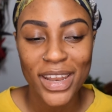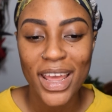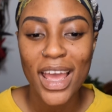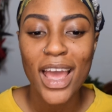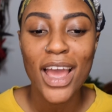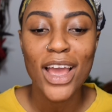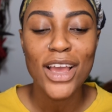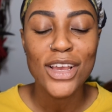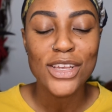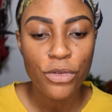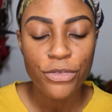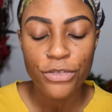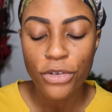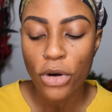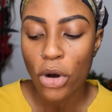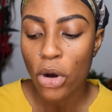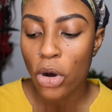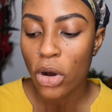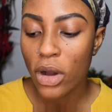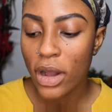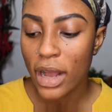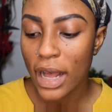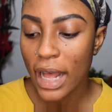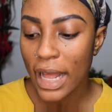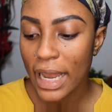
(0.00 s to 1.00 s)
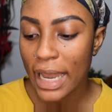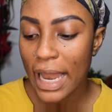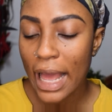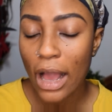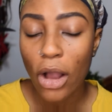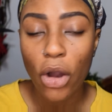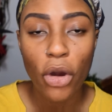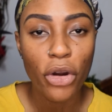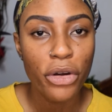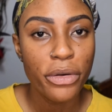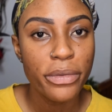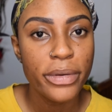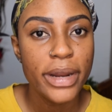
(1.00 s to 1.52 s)
For color
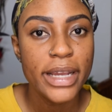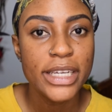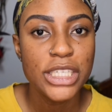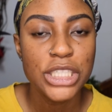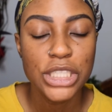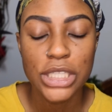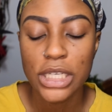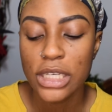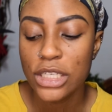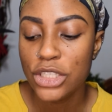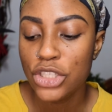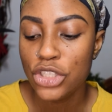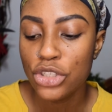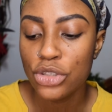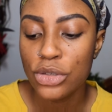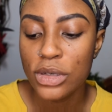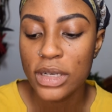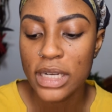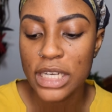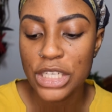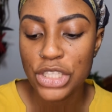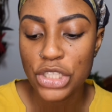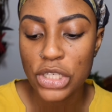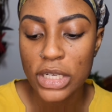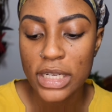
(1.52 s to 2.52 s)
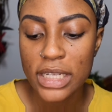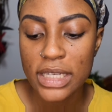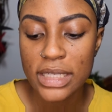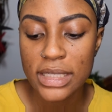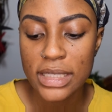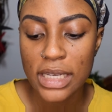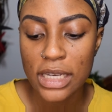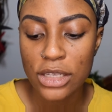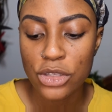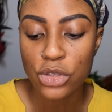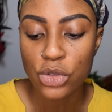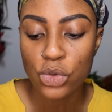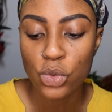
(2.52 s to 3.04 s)
correction, you literally
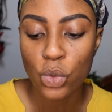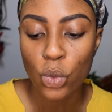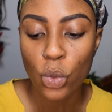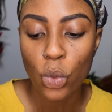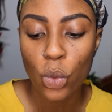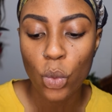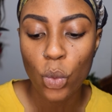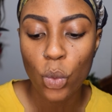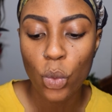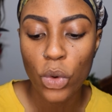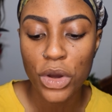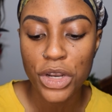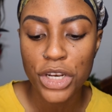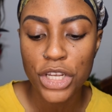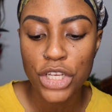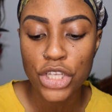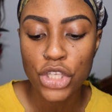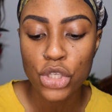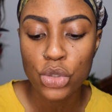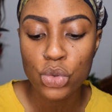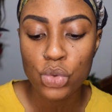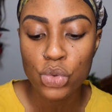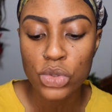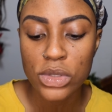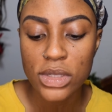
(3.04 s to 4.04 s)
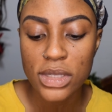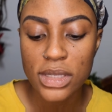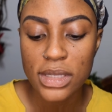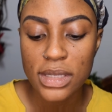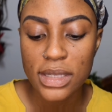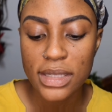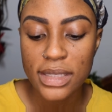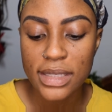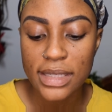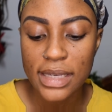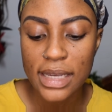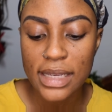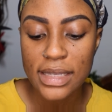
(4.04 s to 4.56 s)
just want to use
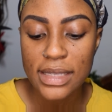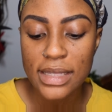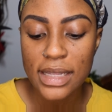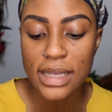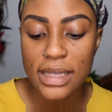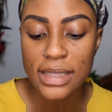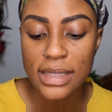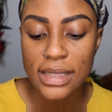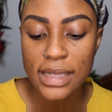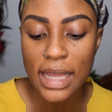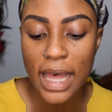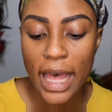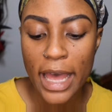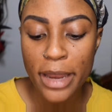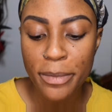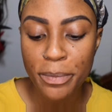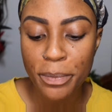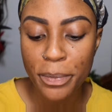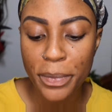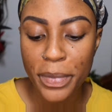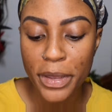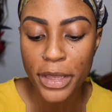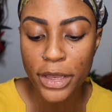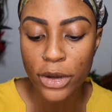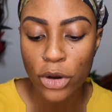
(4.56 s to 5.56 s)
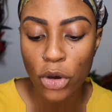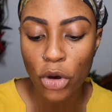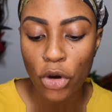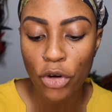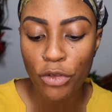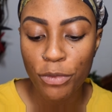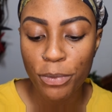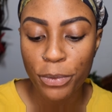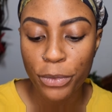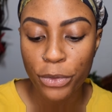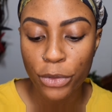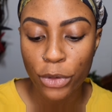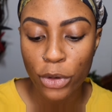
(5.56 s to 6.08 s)
just a tad bit
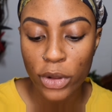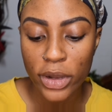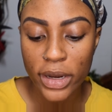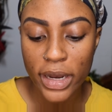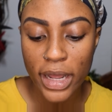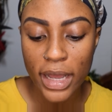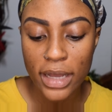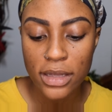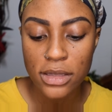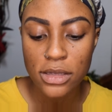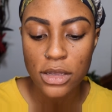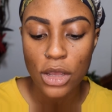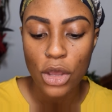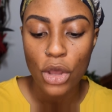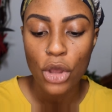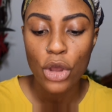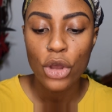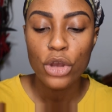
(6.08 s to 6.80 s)
of product.